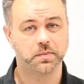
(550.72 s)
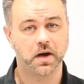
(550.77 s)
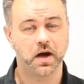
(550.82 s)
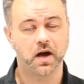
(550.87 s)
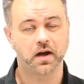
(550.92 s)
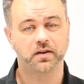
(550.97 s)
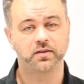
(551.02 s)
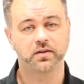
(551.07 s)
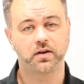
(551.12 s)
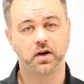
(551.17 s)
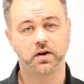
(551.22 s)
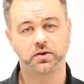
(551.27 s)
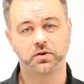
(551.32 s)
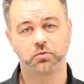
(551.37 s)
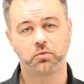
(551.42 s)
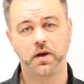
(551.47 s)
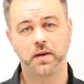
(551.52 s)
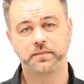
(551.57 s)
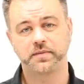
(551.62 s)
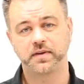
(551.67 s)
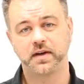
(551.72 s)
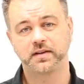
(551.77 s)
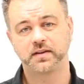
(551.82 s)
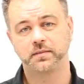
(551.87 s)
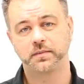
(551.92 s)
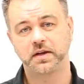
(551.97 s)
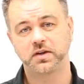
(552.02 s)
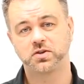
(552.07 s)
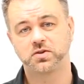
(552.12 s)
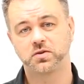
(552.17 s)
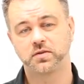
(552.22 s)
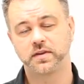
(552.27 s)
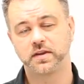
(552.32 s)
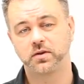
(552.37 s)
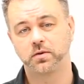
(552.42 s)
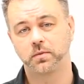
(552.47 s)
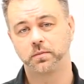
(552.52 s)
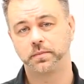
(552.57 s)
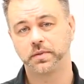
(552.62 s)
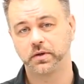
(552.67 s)
box on your website to make sure that
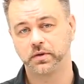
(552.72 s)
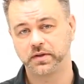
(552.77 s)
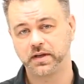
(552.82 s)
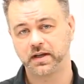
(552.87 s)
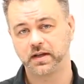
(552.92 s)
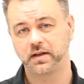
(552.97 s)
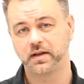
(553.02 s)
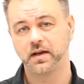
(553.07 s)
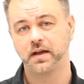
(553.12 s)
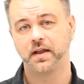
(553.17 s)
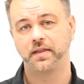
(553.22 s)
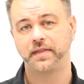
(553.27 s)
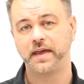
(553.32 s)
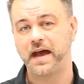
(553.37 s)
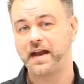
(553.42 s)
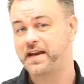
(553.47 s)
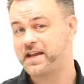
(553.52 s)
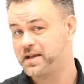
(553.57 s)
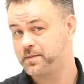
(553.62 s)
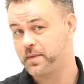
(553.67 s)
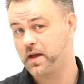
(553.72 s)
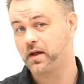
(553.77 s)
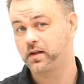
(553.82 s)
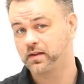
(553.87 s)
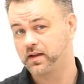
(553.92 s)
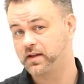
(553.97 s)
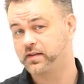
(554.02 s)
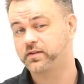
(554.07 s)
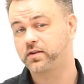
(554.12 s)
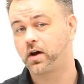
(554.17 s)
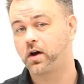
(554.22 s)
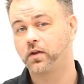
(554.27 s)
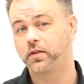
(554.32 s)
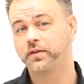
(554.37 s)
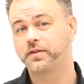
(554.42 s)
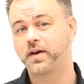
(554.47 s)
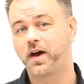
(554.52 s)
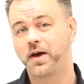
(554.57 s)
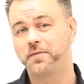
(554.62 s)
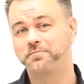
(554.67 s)
you're building that email list all the
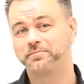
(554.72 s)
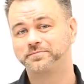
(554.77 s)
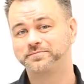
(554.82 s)
time.